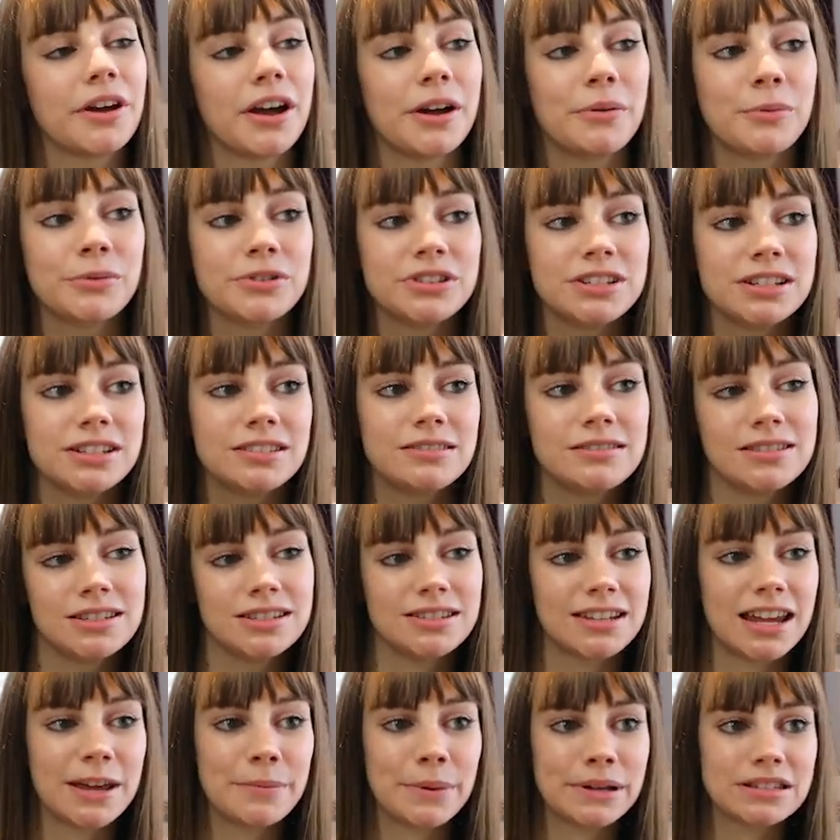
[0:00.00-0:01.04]
I wanted to
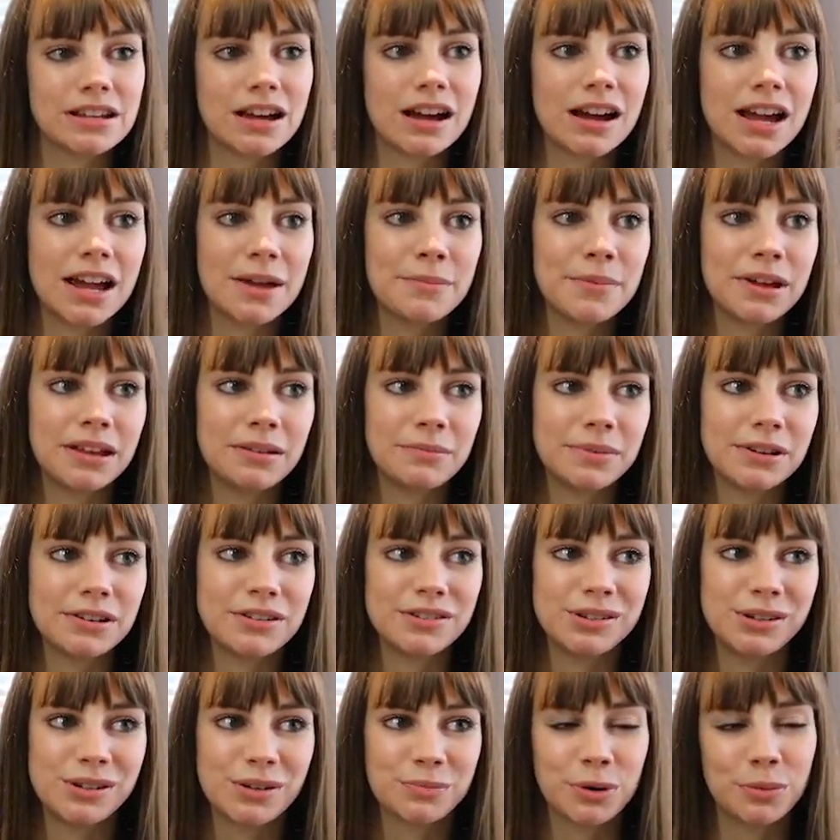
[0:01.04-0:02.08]
take my time and be
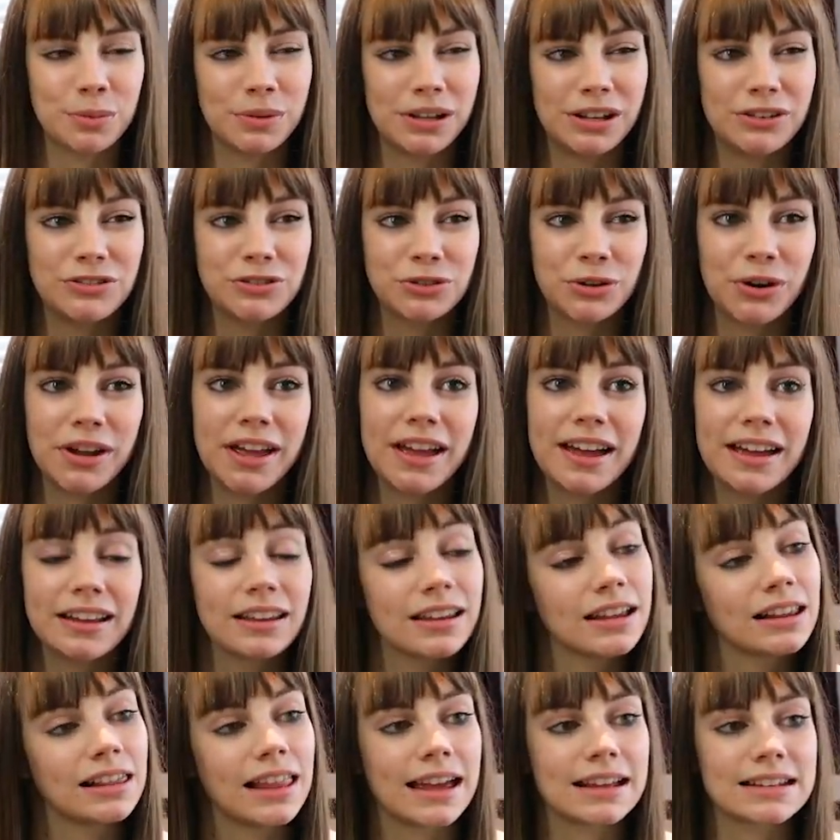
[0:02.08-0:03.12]
able to properly enjoy it
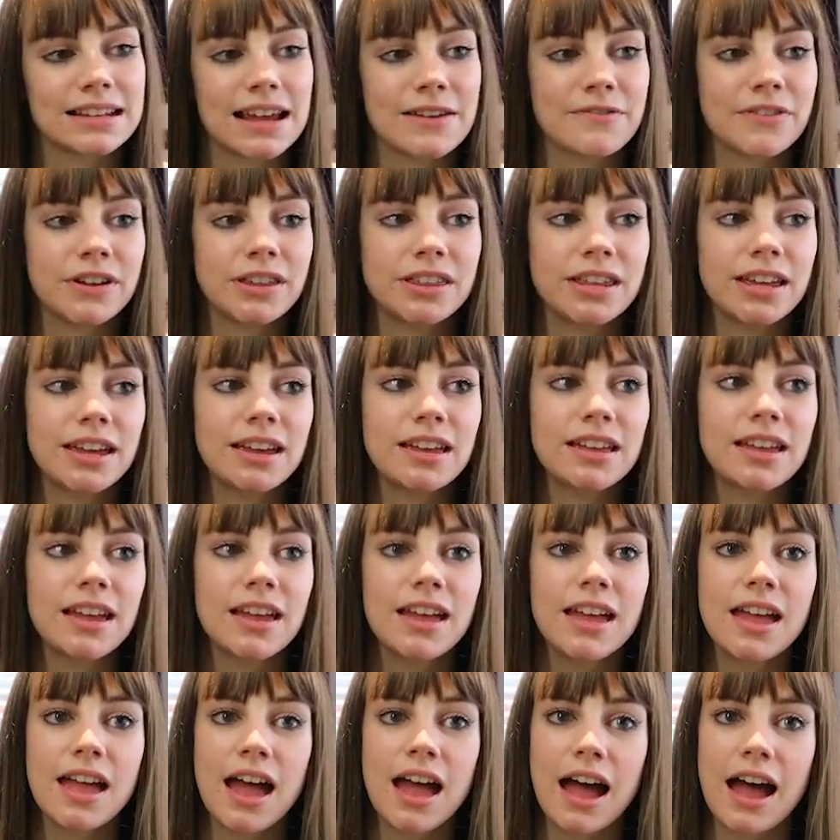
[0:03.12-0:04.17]
and collect everything
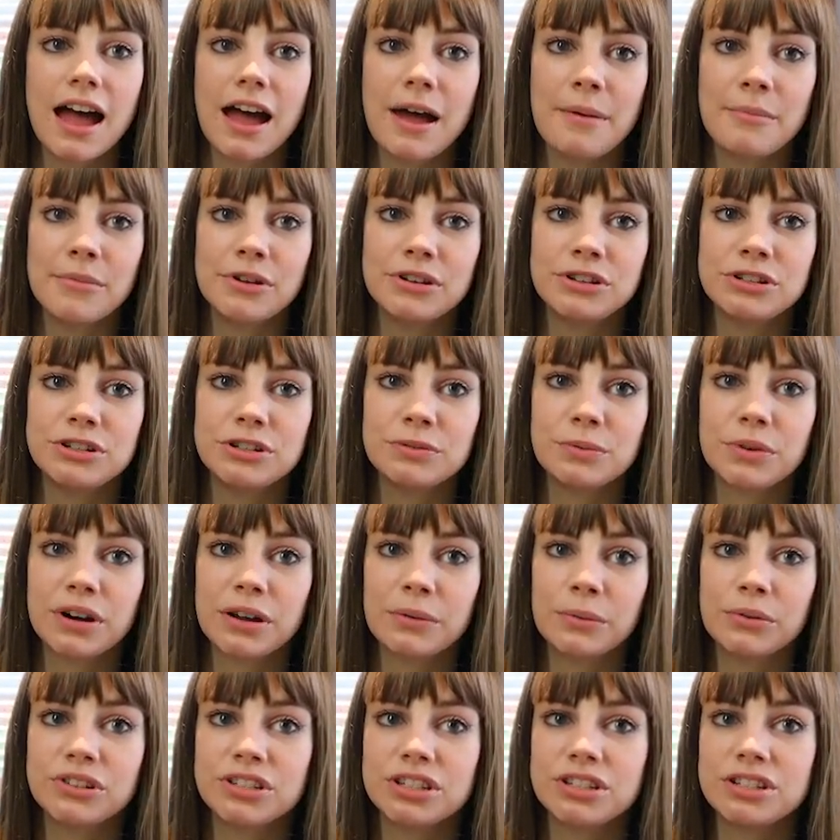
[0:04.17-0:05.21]
um, and do what
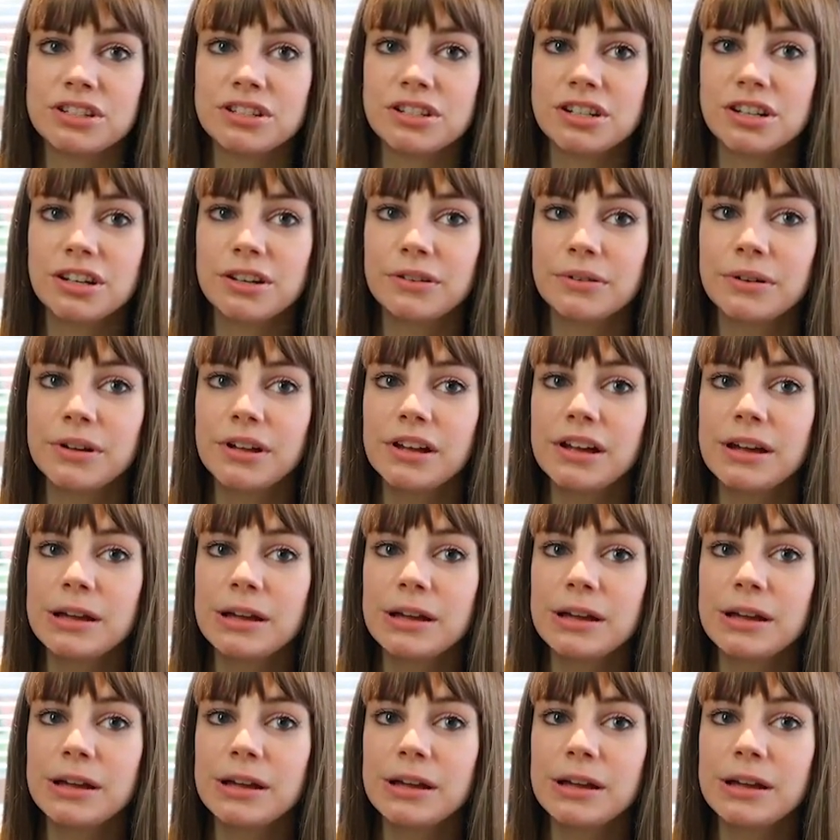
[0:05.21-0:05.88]
I wanted to do.